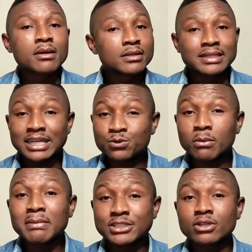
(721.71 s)
That's what
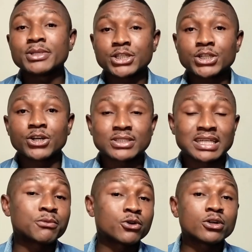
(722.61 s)
masturbation does. And
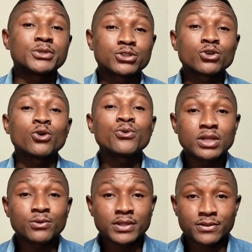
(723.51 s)
I'm going to be so real
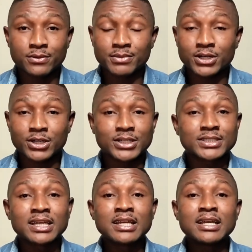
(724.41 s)
with you because
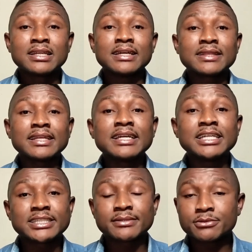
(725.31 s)
the thing
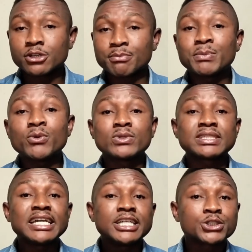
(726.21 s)
is, some people will
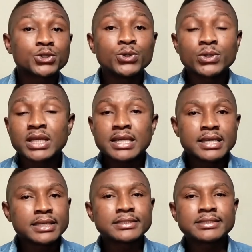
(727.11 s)
say it's good.
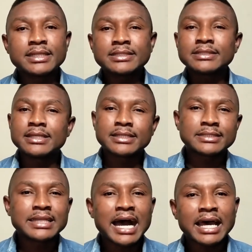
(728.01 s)
It is this. It is
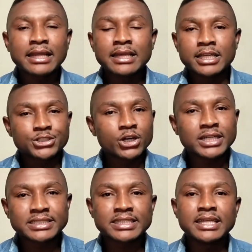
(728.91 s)
that. It's not a
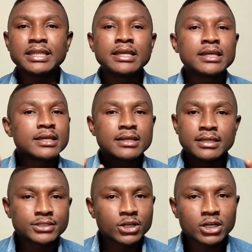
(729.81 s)
sin.
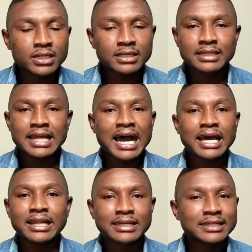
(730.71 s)
It's not that
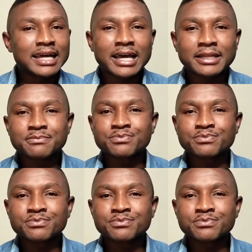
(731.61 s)
and that.